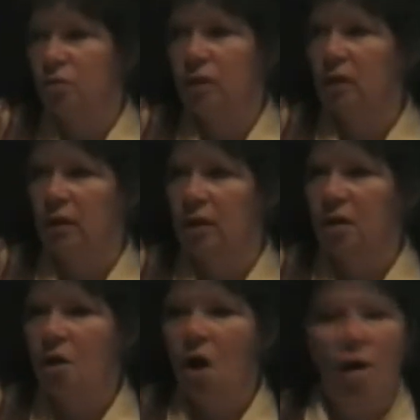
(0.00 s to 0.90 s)
really
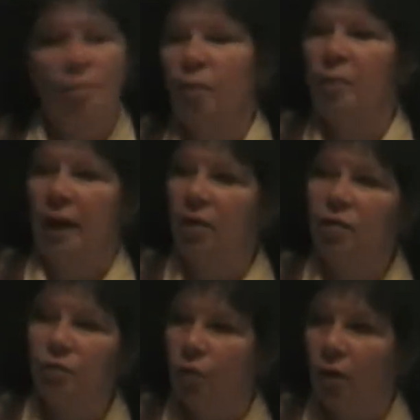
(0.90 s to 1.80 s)
aren't prepared
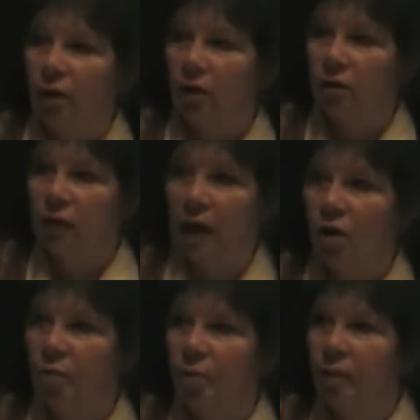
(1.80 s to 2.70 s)
for. They
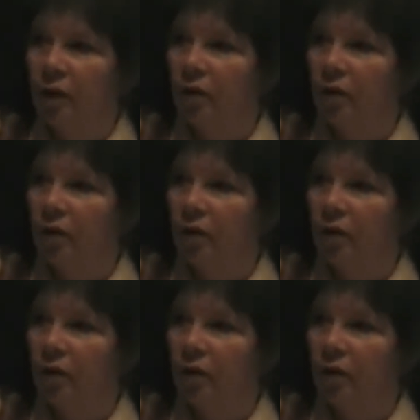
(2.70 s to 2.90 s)
aren't prepared.